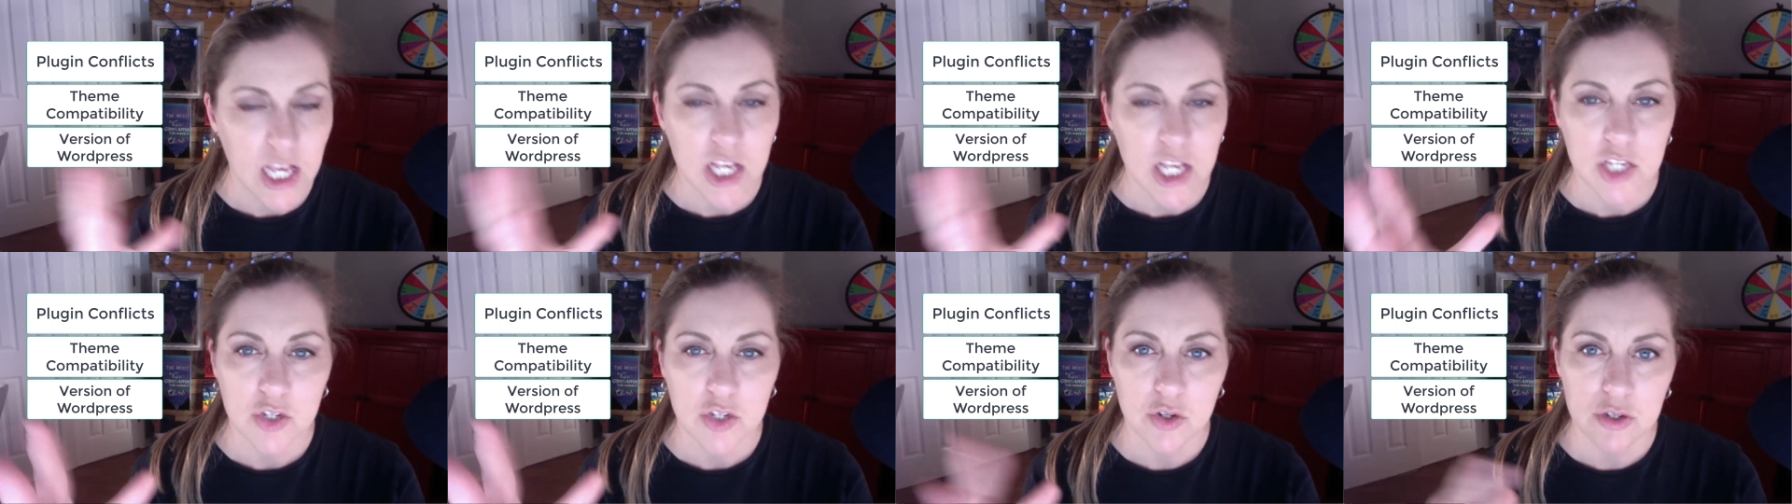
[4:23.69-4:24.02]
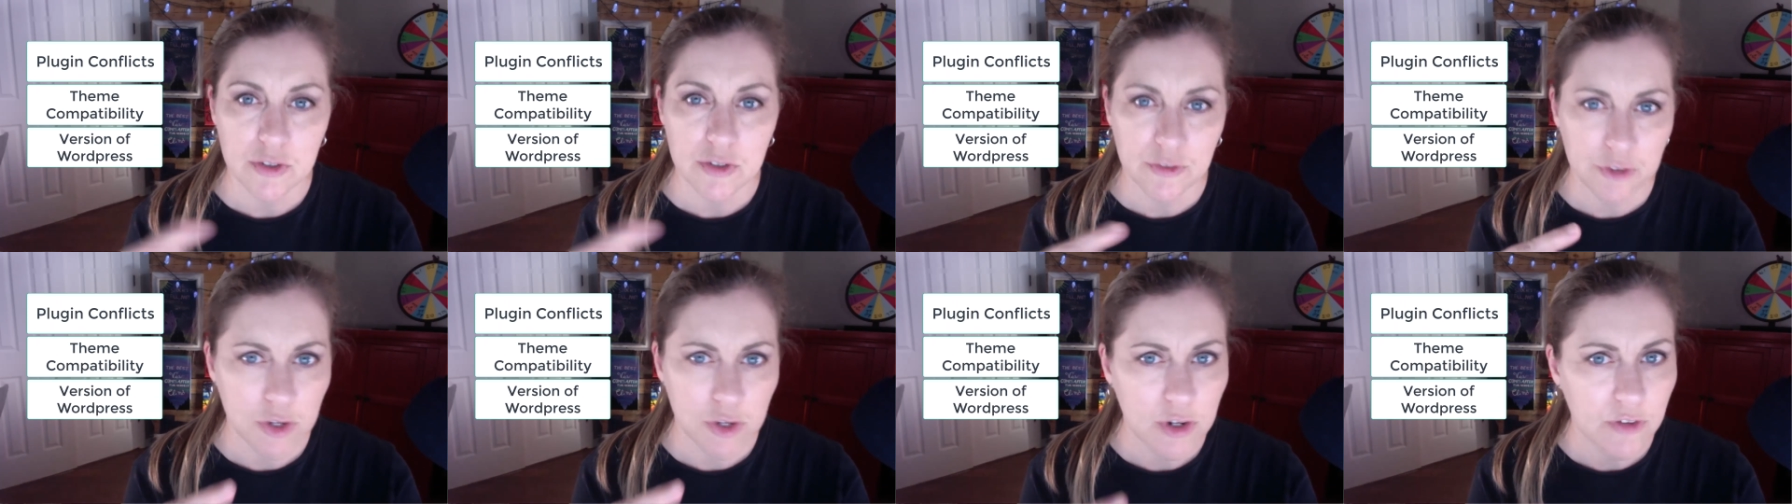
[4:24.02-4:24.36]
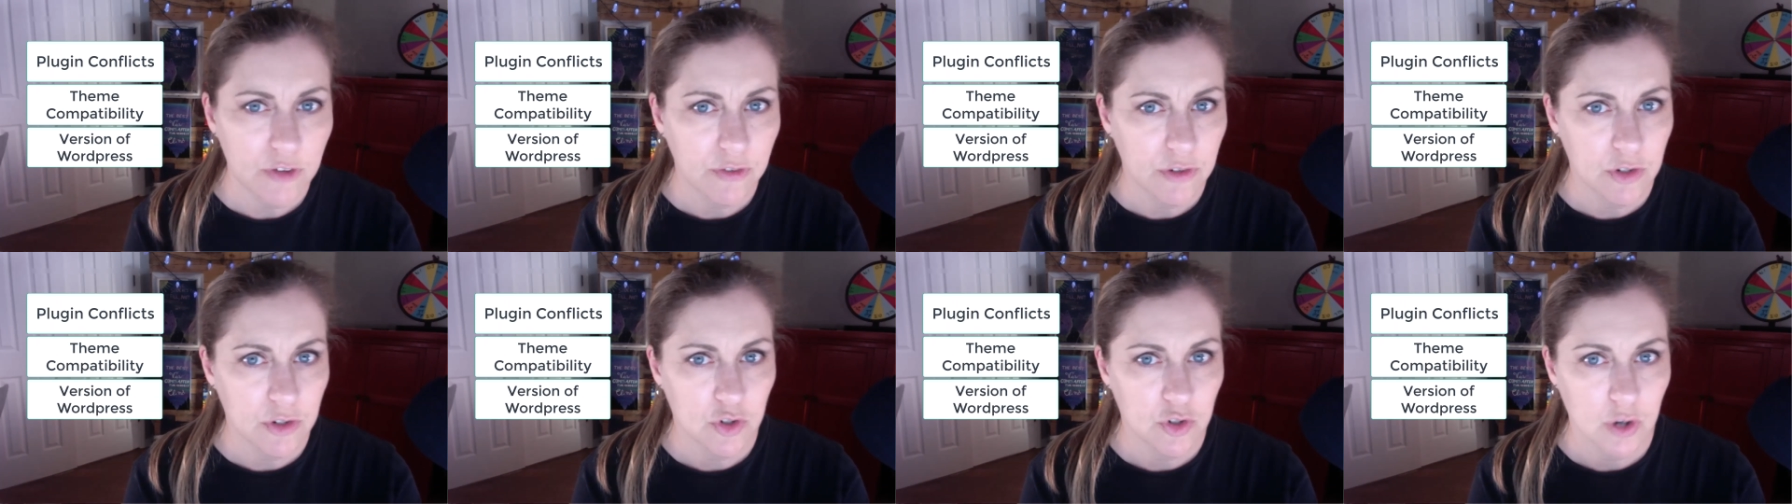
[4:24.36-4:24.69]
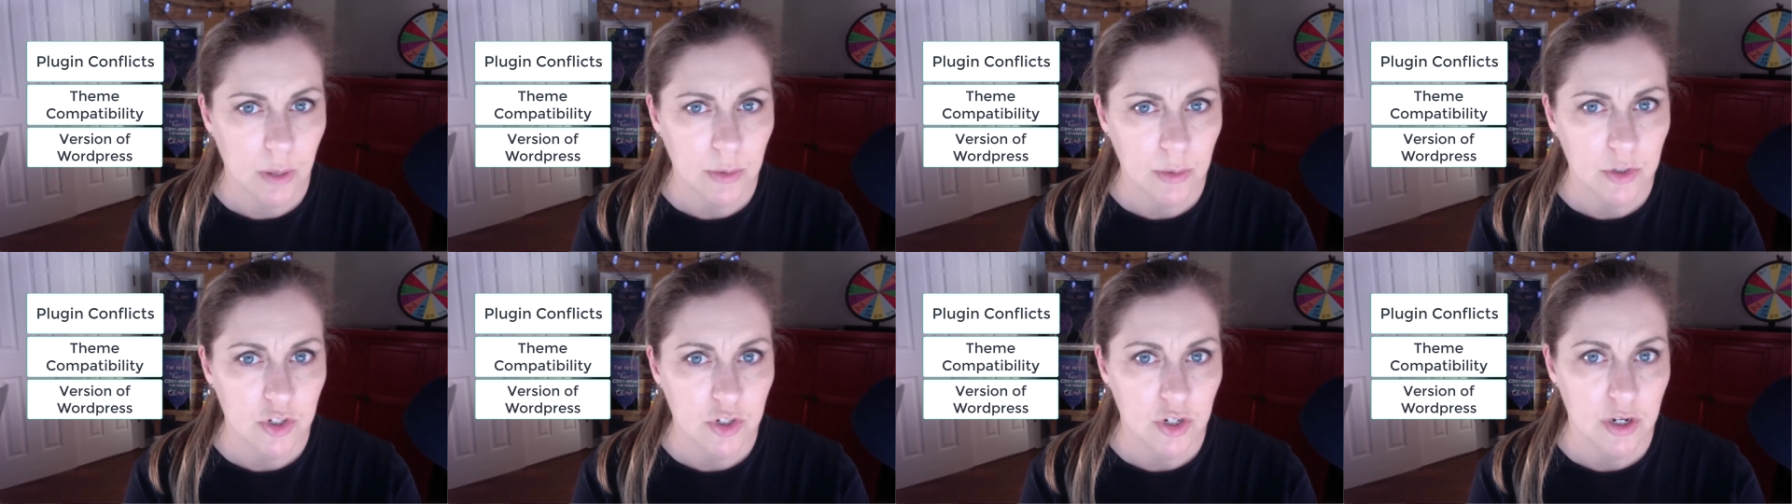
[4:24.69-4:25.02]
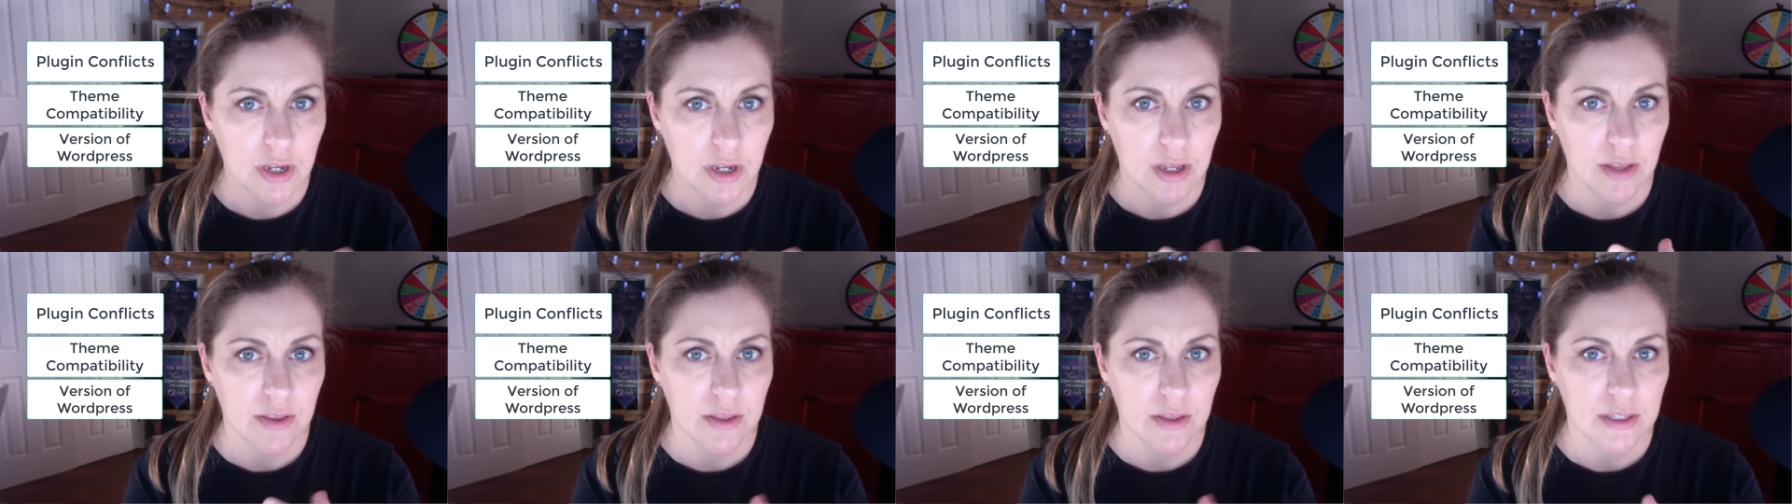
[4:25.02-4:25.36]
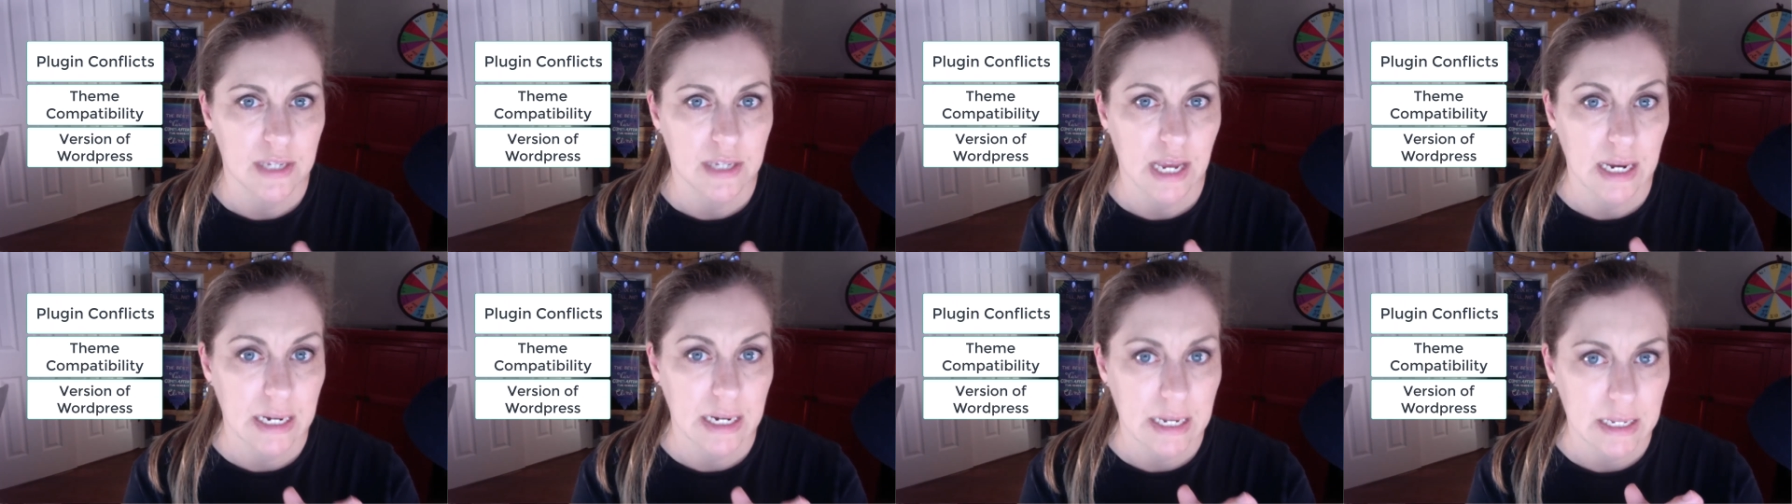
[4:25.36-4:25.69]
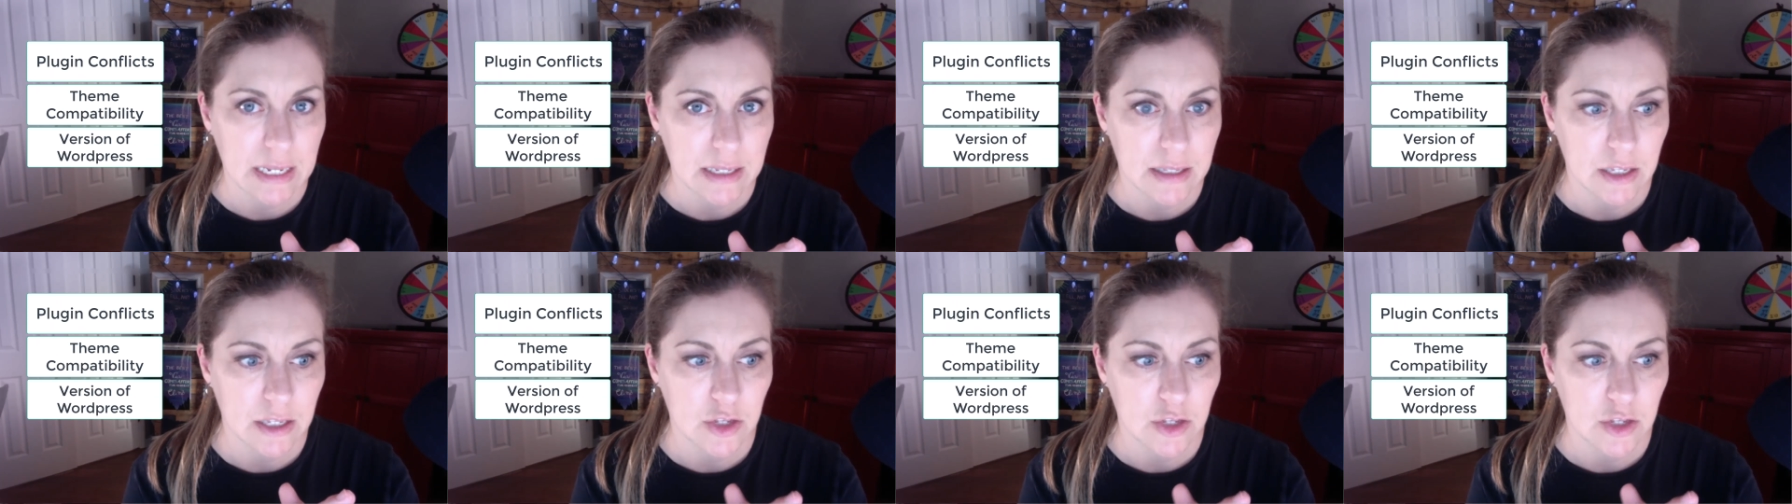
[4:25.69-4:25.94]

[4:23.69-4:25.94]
So there's a few different troubleshooting techniques